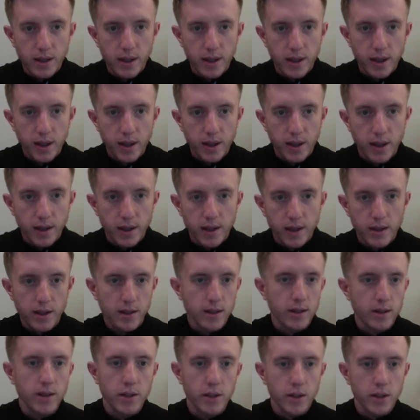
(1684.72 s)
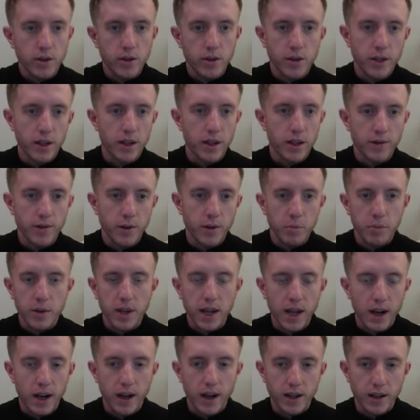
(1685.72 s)
and then from
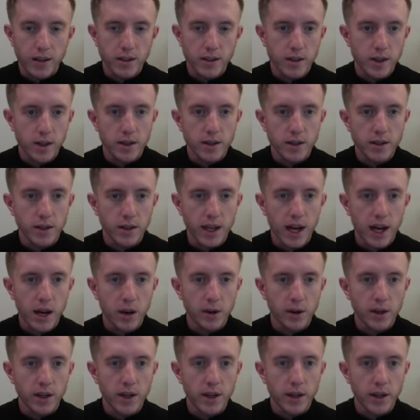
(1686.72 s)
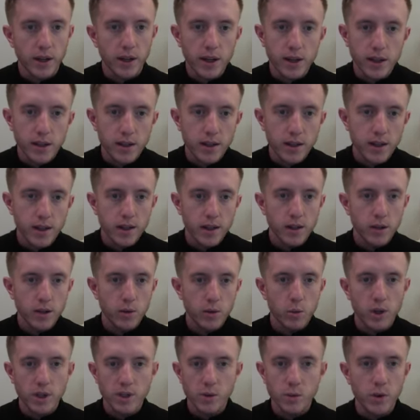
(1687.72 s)
there I can start to calculate
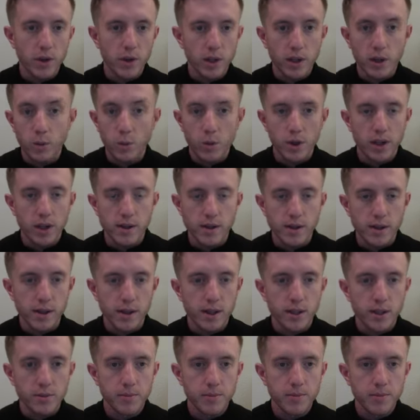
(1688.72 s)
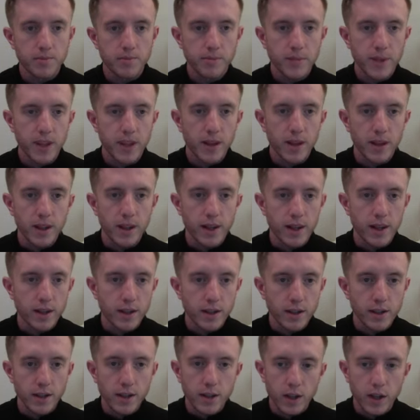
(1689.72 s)
what's working, what isn't. And
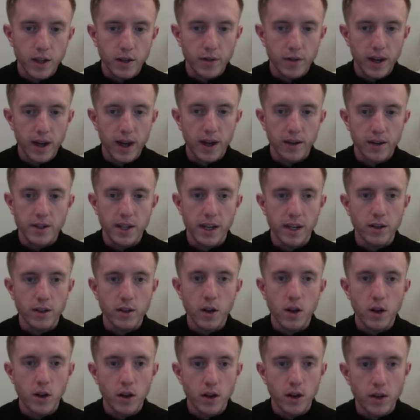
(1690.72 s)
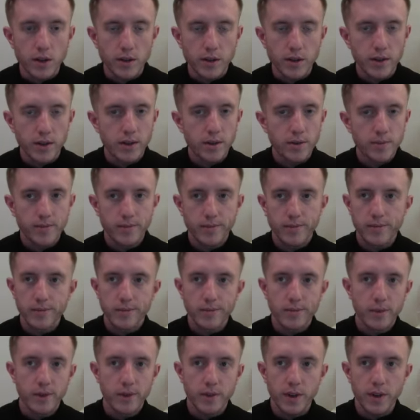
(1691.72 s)
then if I have 10 calls,
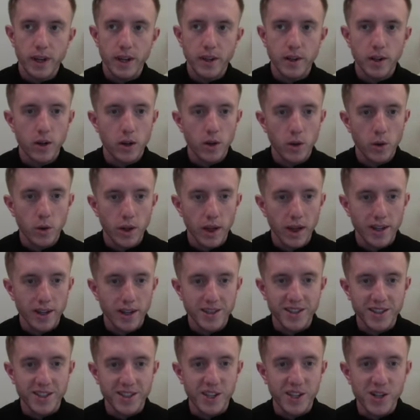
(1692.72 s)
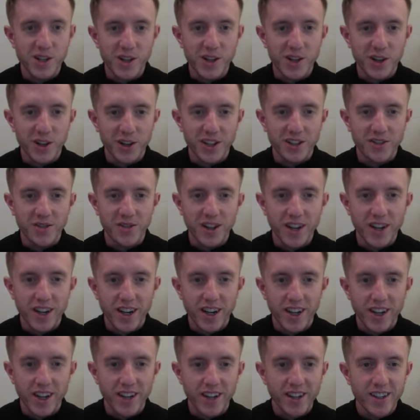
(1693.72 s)
if I know that 0
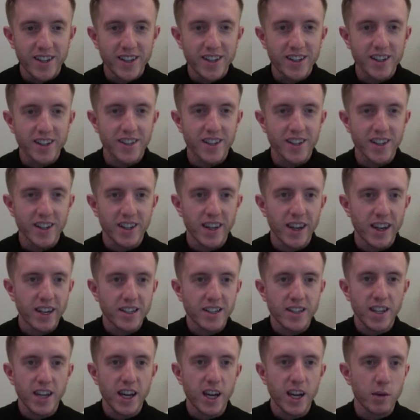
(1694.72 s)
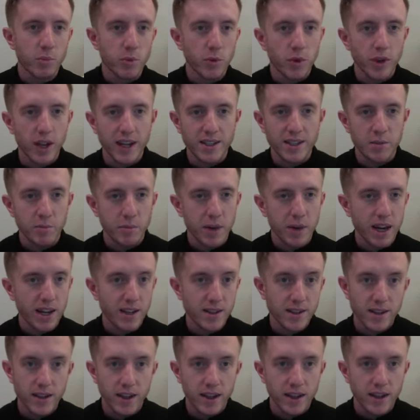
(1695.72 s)
converted to the next step, well, that's a bad
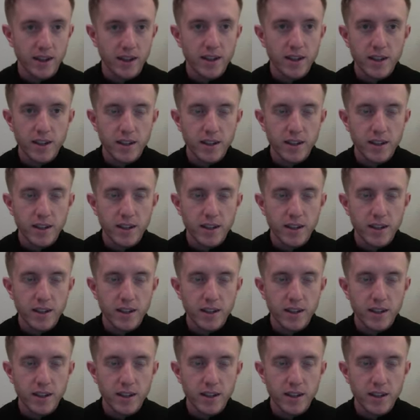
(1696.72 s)
sign.